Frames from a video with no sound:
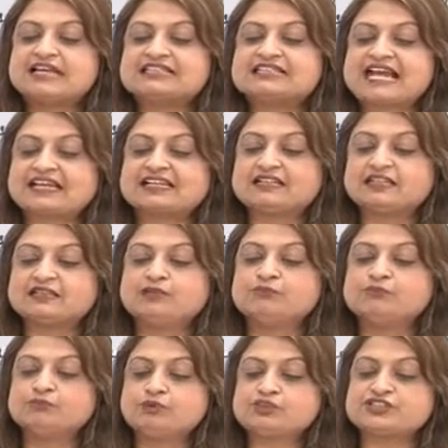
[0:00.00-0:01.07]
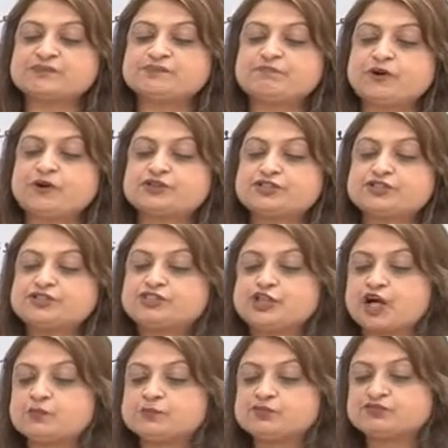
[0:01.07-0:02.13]
Tackle the most important
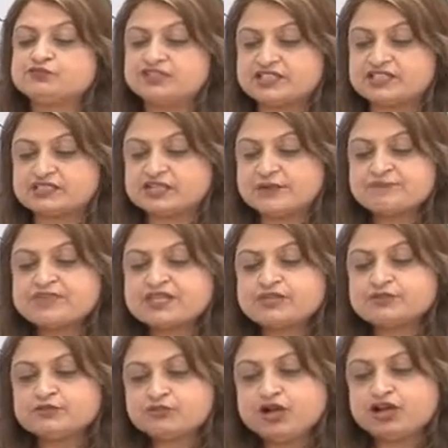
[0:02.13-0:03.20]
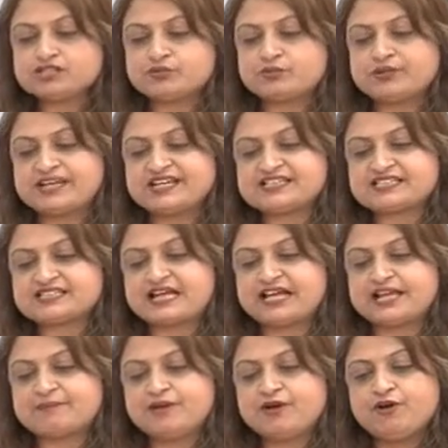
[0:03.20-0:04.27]
jobs first. Do not waste
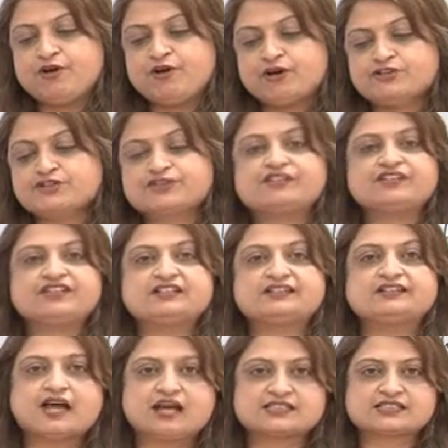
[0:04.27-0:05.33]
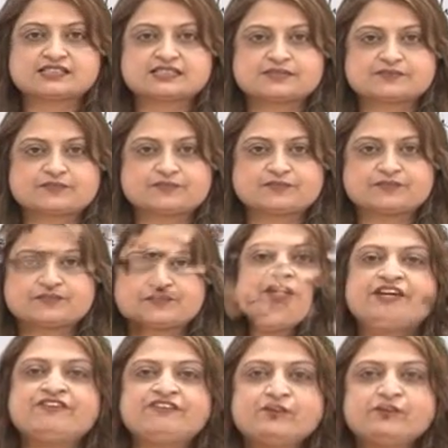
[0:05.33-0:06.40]
time on trivial tasks. Now,
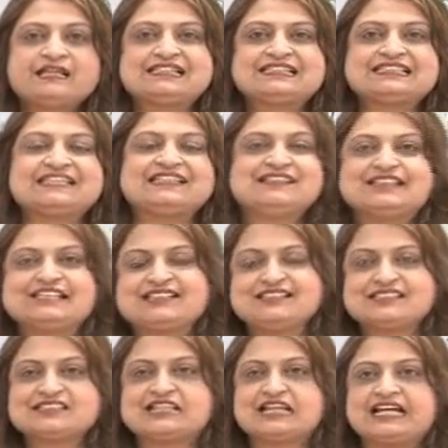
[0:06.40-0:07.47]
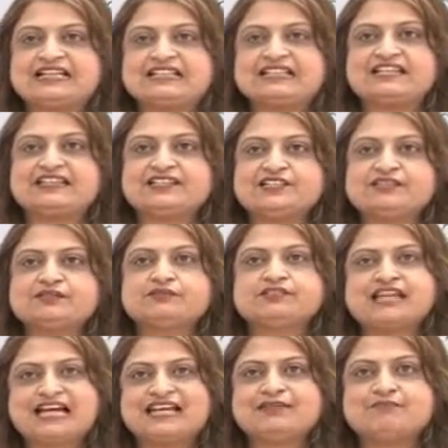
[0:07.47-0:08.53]
if you can see in the slide, there is
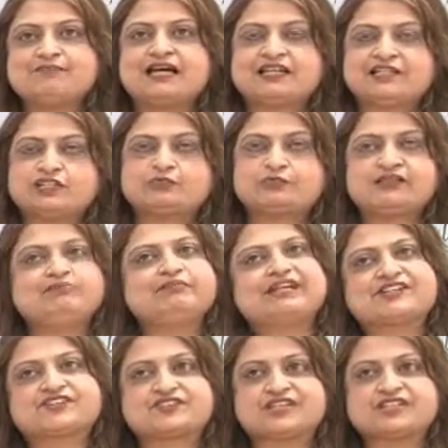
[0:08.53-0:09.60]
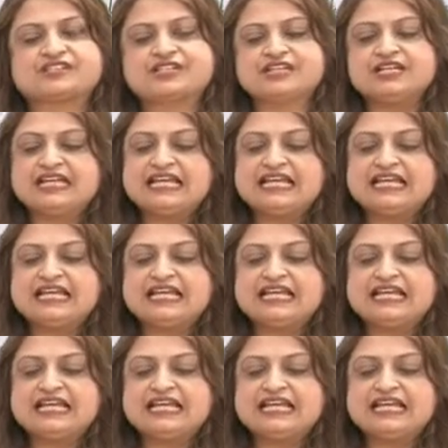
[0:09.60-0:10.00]
time management matrix.